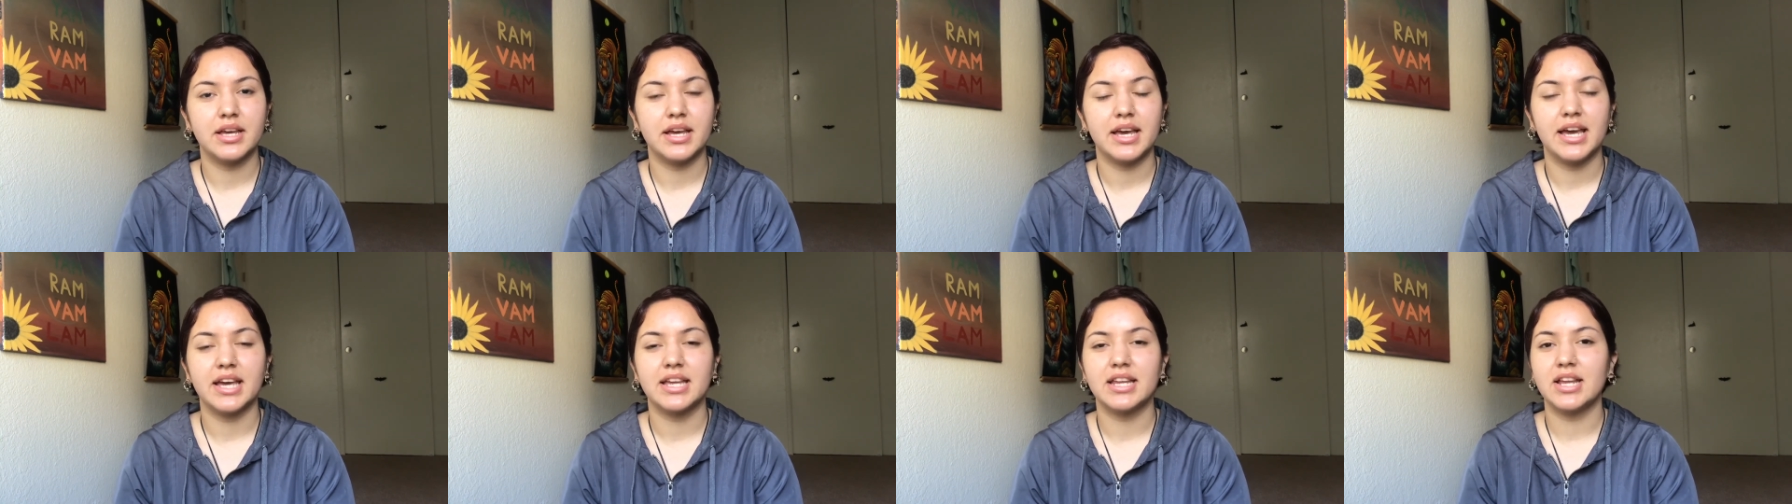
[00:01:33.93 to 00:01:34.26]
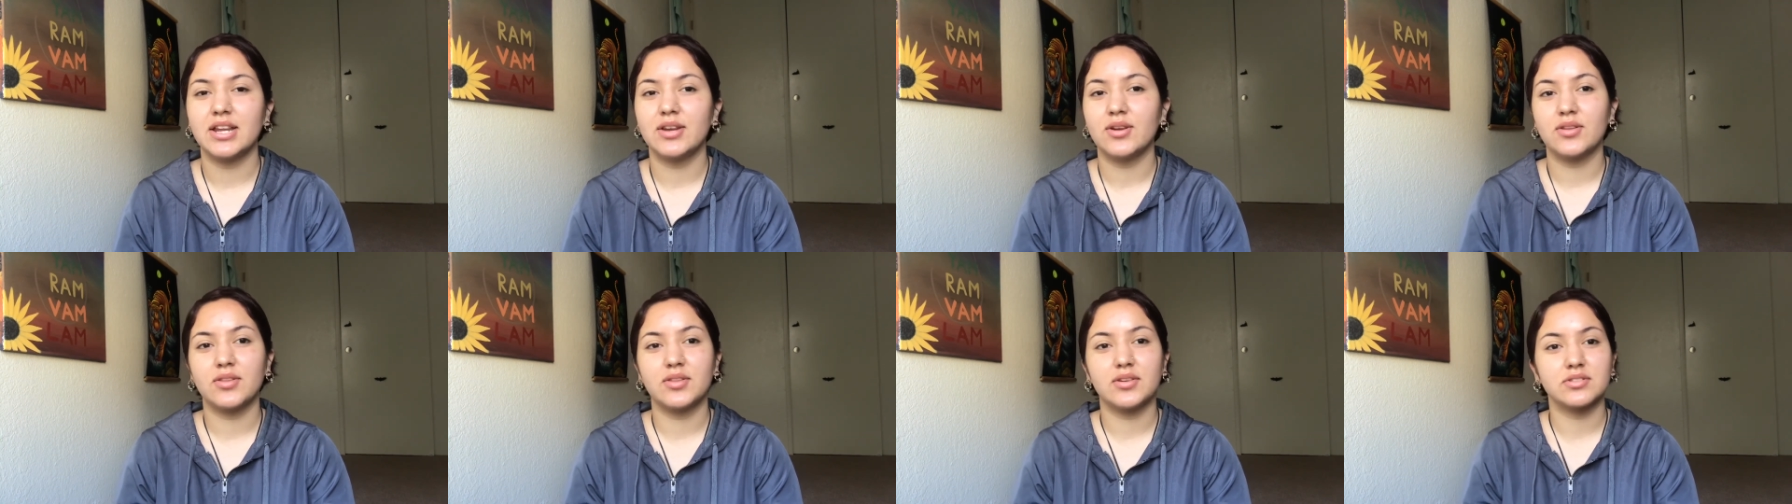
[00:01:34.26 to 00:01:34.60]
And I
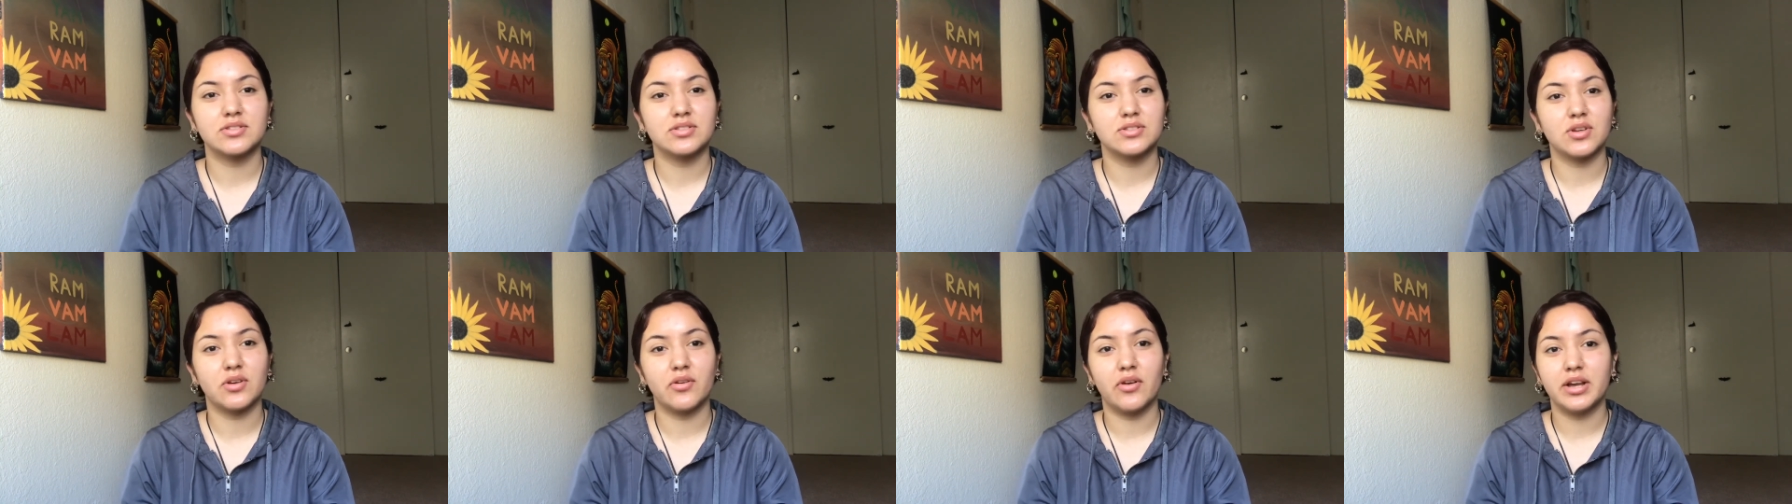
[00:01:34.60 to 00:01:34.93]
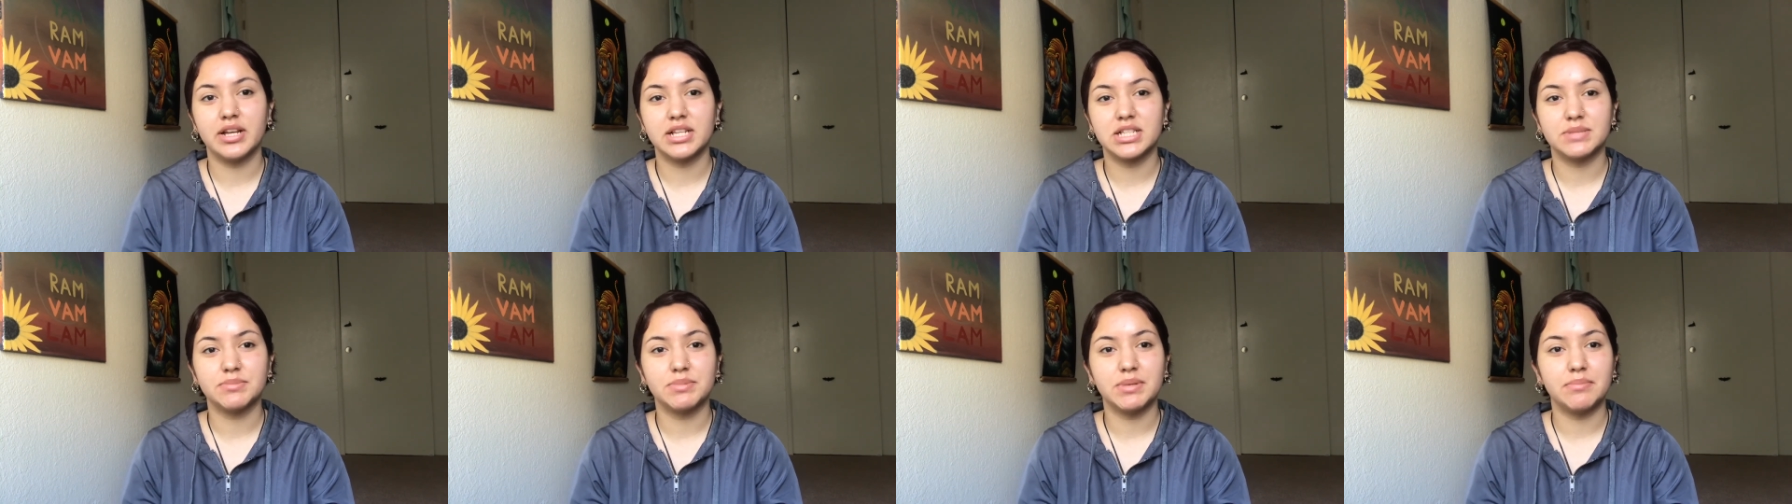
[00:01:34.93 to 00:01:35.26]
know there's
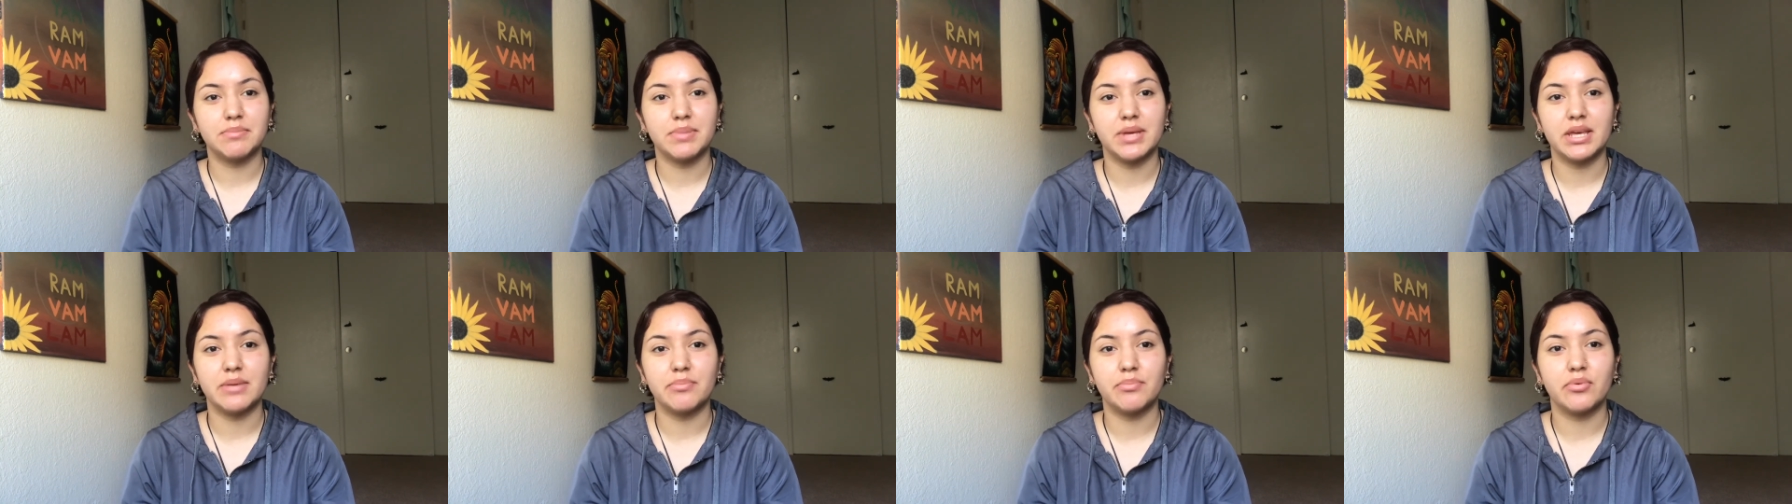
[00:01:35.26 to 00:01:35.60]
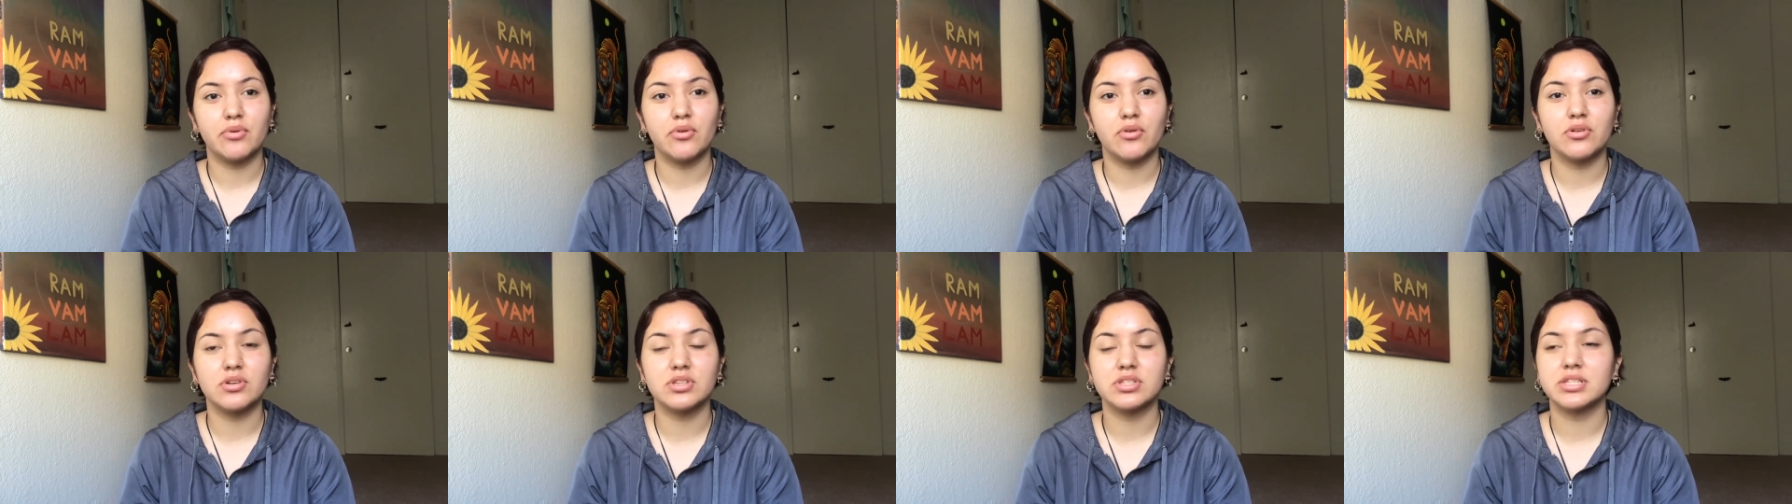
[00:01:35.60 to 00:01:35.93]
going to be
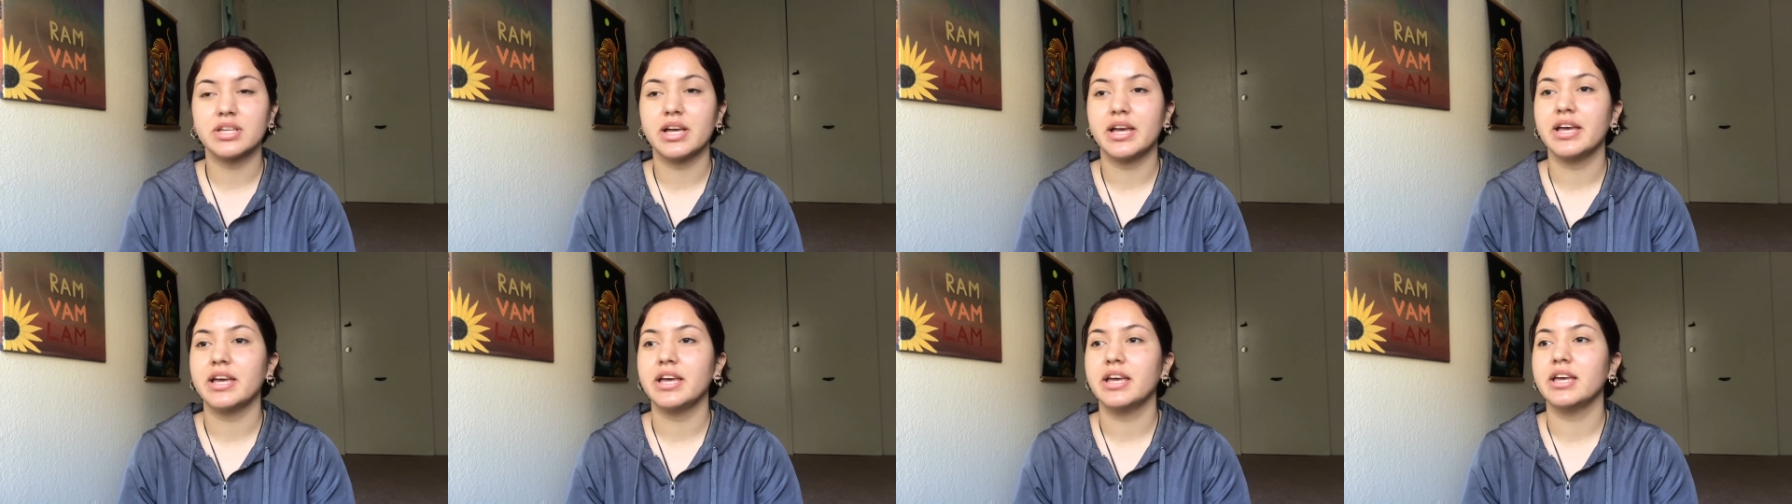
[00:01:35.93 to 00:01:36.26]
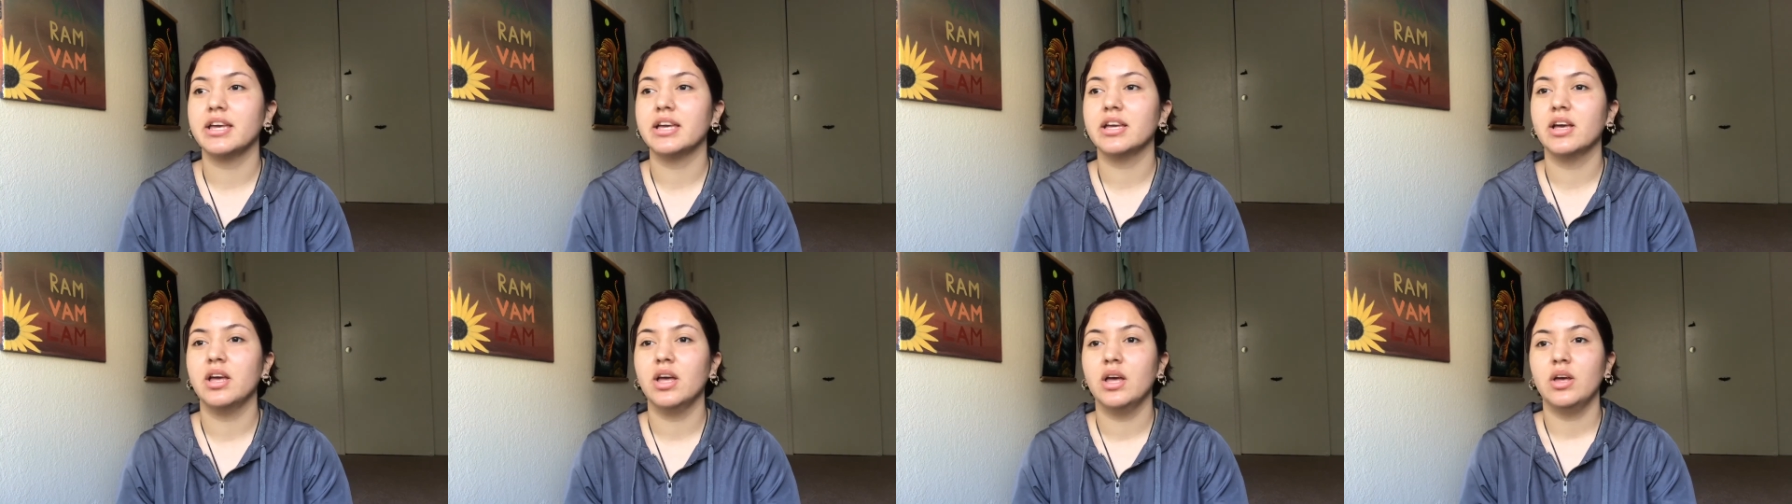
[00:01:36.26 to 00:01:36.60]
people
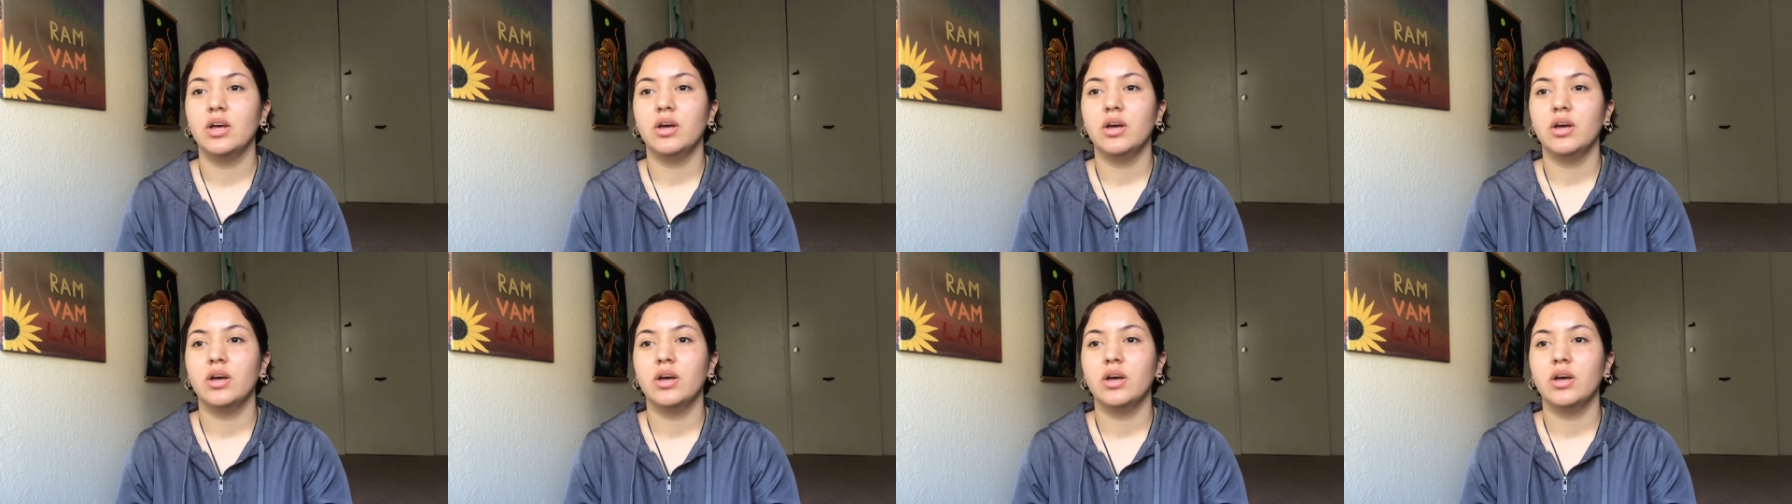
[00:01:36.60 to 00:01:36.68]
saying,